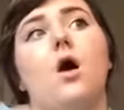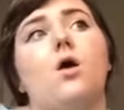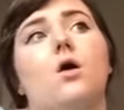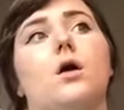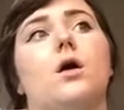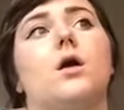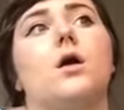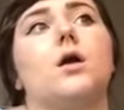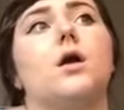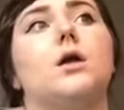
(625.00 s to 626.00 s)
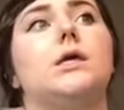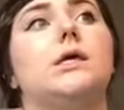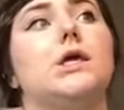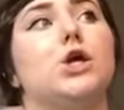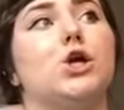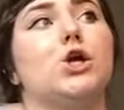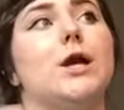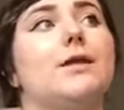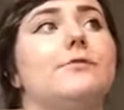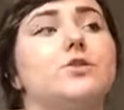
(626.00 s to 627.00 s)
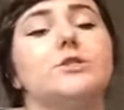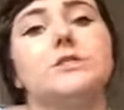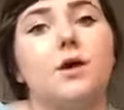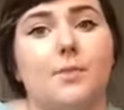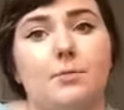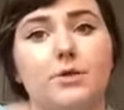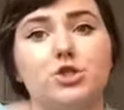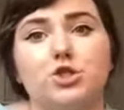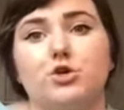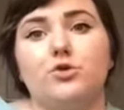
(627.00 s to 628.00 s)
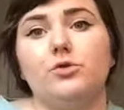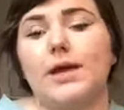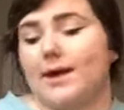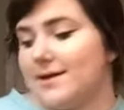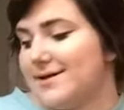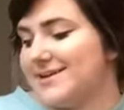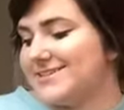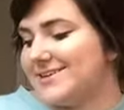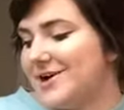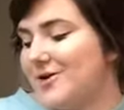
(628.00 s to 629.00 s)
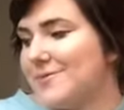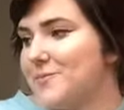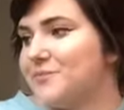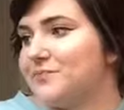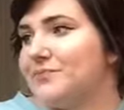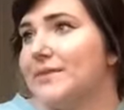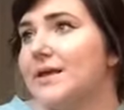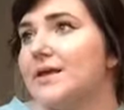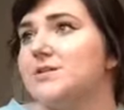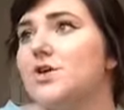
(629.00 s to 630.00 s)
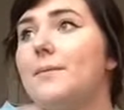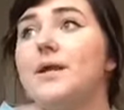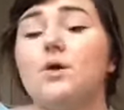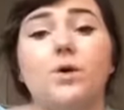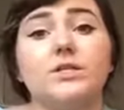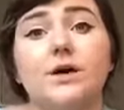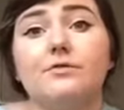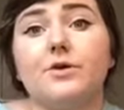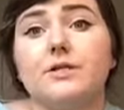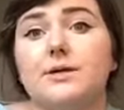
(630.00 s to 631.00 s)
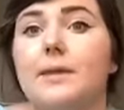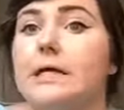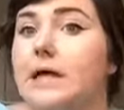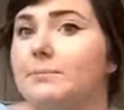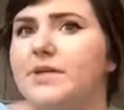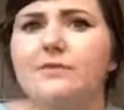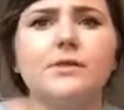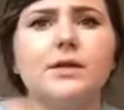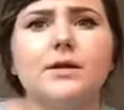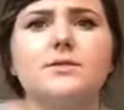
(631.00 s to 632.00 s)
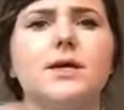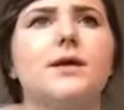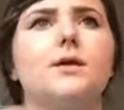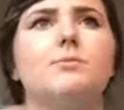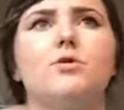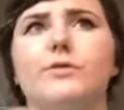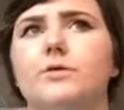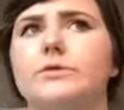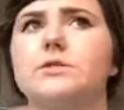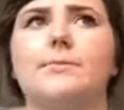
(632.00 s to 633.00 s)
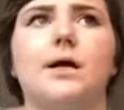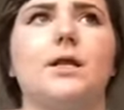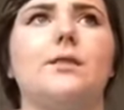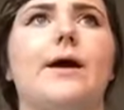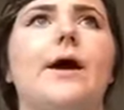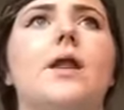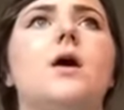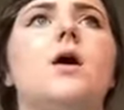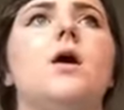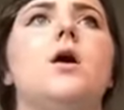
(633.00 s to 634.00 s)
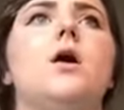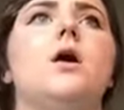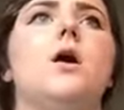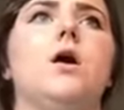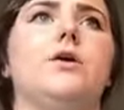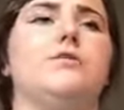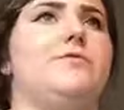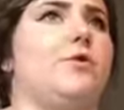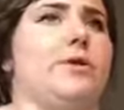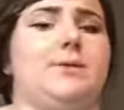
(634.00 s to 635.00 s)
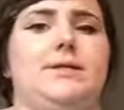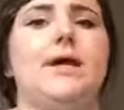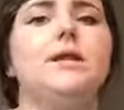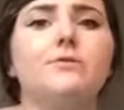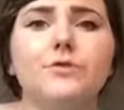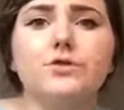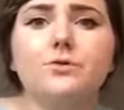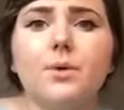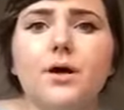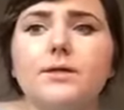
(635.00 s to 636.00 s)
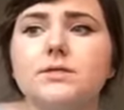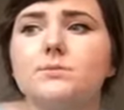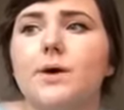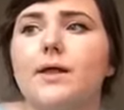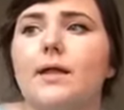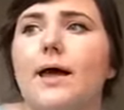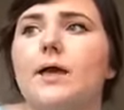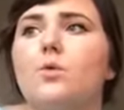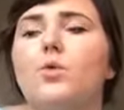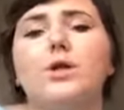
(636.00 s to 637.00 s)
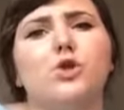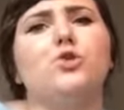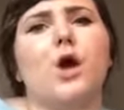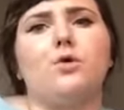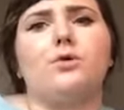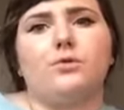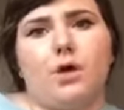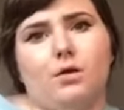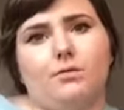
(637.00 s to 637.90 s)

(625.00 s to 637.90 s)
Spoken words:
Our year anniversary is coming up in June, and so I mean, it worked out for us. I'm definitely not saying move in with somebody that you've only been dating for 2 months, but like when you know, you know.